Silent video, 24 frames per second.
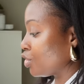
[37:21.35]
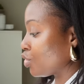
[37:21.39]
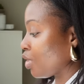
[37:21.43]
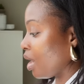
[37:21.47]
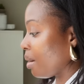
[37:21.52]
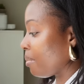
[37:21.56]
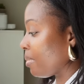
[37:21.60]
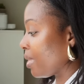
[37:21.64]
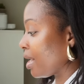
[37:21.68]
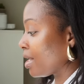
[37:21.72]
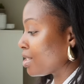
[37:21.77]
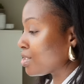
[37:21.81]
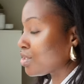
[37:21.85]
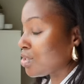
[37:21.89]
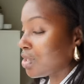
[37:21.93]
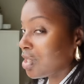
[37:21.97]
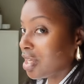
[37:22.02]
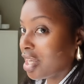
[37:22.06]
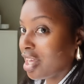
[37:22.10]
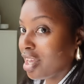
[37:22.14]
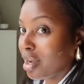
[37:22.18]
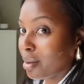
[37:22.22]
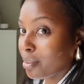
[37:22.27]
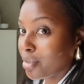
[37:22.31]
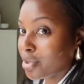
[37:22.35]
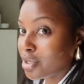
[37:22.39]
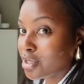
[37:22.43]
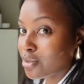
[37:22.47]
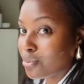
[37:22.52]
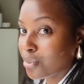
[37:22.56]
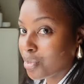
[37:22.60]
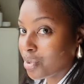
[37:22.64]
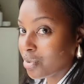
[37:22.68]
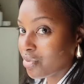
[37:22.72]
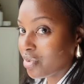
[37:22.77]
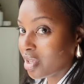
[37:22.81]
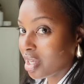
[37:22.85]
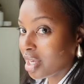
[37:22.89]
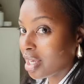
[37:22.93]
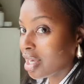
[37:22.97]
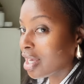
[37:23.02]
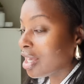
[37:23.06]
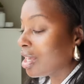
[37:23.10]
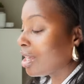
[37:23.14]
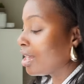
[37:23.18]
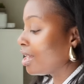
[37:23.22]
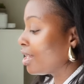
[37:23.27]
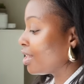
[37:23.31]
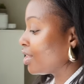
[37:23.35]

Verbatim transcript: tripod so the camera's moving.